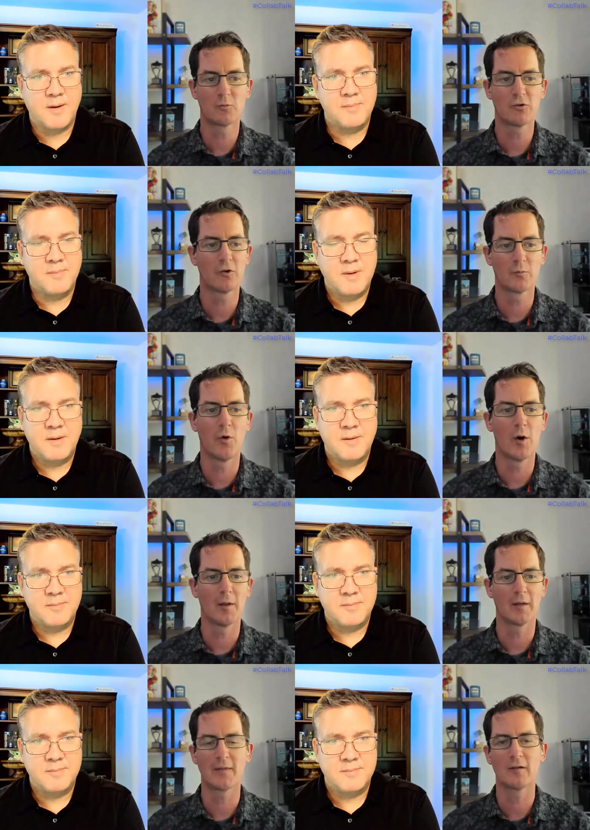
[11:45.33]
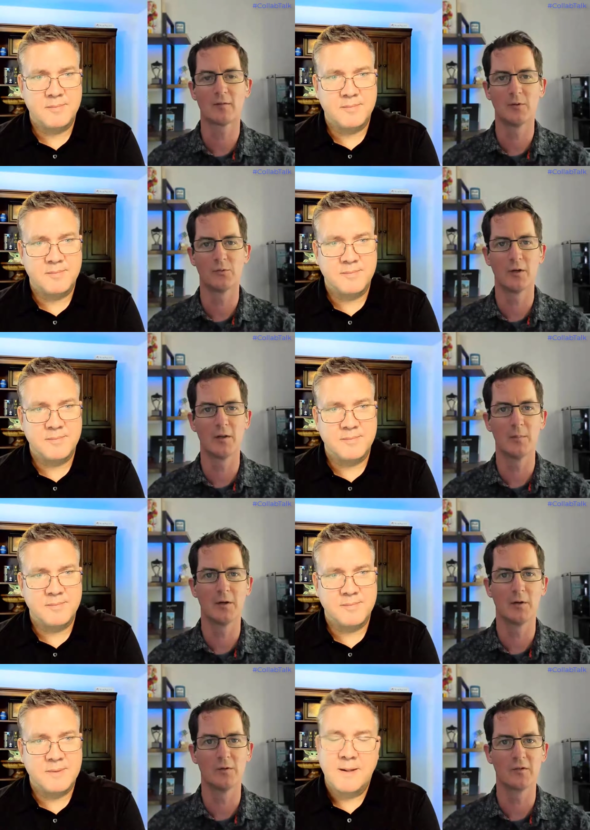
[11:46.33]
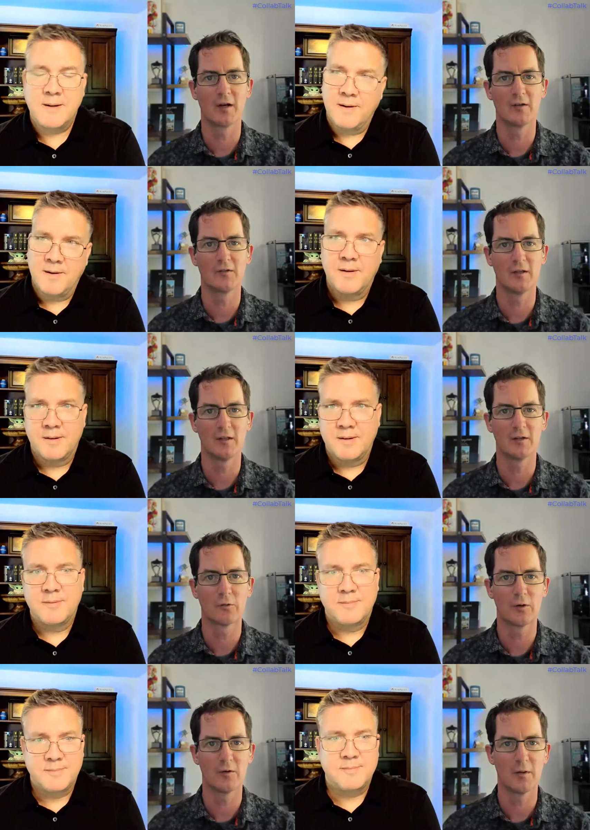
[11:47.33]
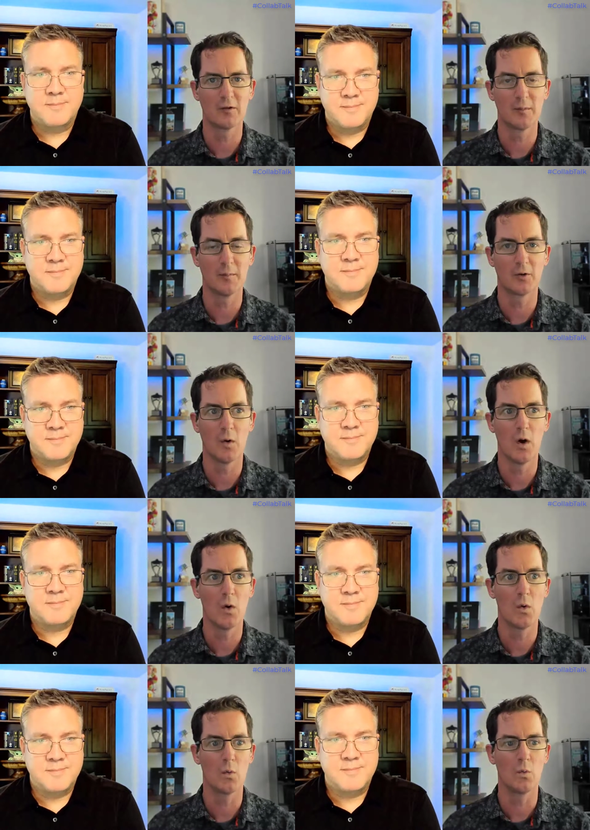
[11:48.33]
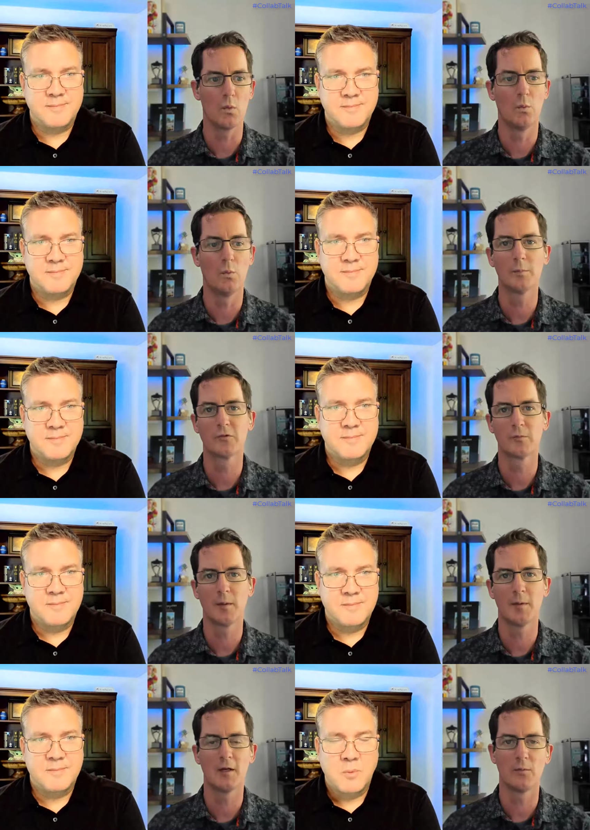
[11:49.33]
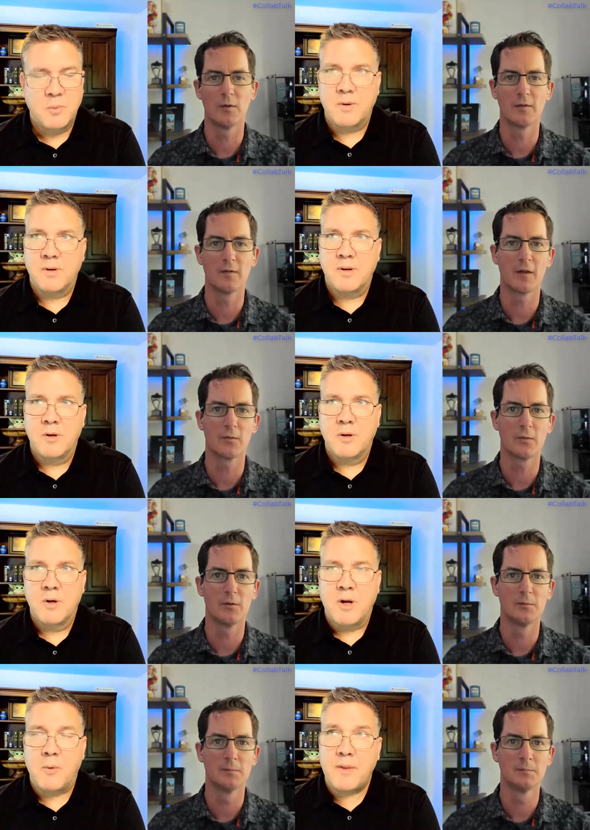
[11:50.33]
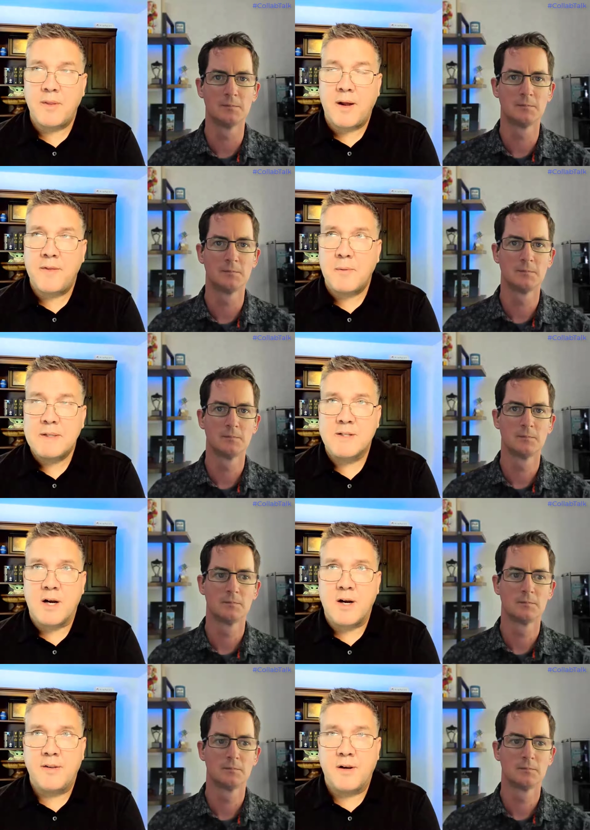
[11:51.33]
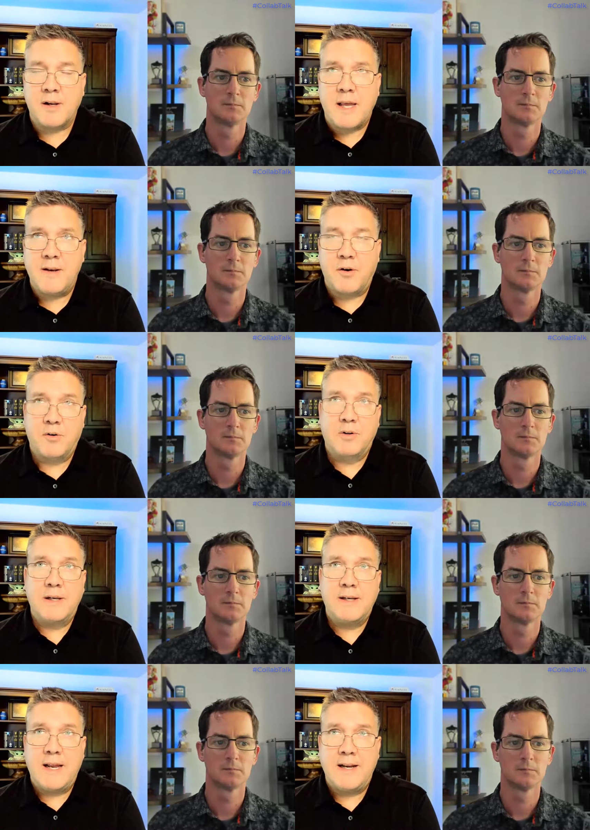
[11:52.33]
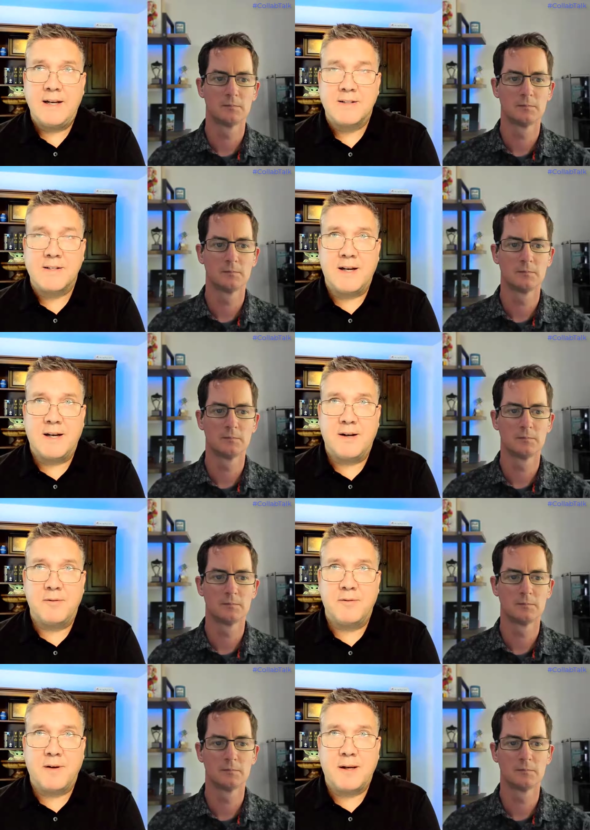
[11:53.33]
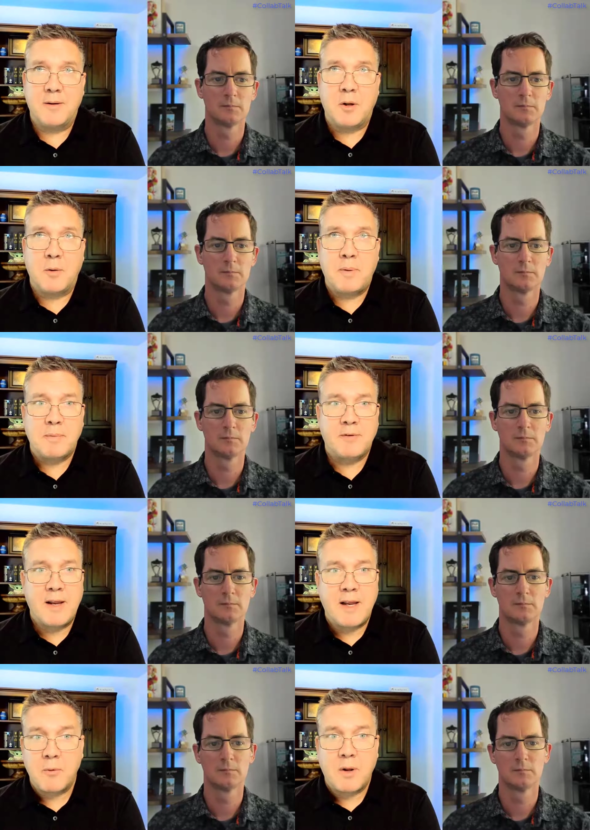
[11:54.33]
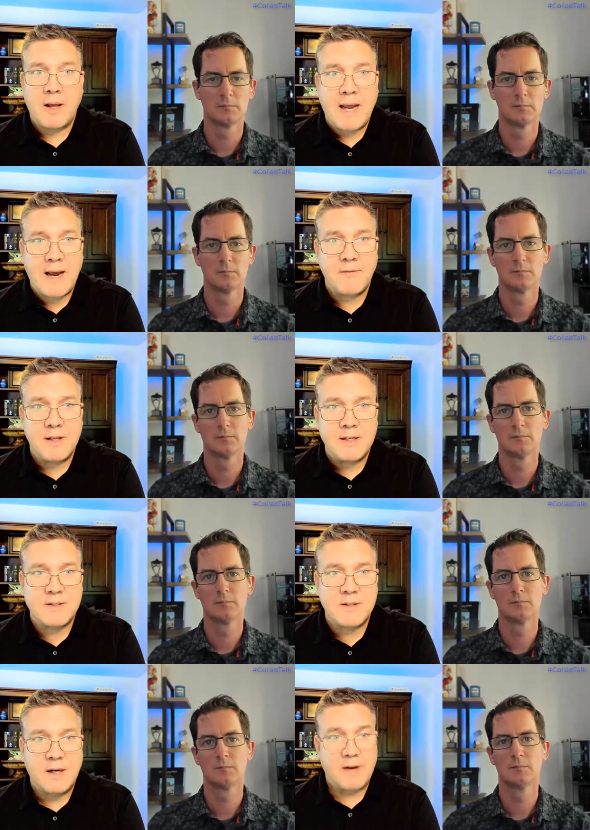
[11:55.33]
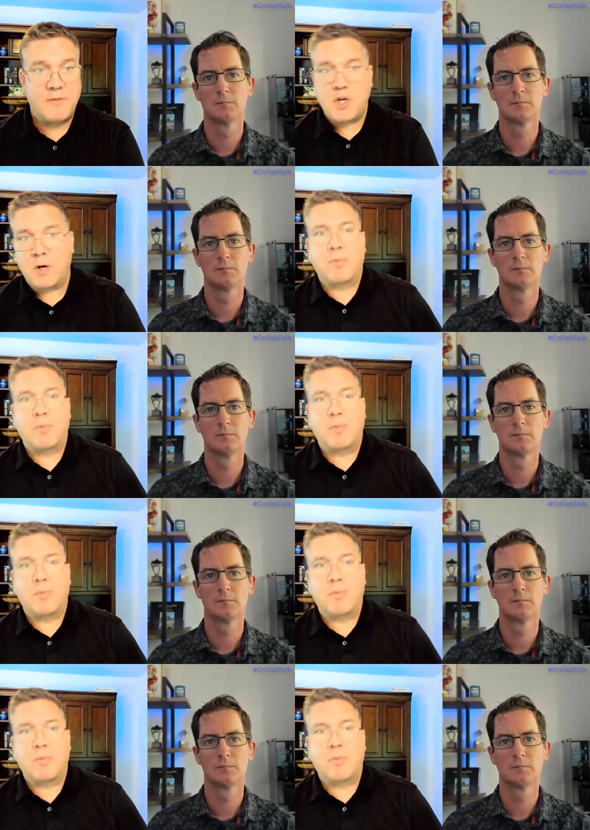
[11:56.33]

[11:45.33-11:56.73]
Speaker 1: Yeah. I'm sure there's more, but like that to me is one of the big ones that I see that sort of makes people go, "Oh, whoops, maybe I need to rethink
Speaker 2: that through." Oh, I think we saw in the, again early days of uh, you know people saying, "Hey, well, I have this, I have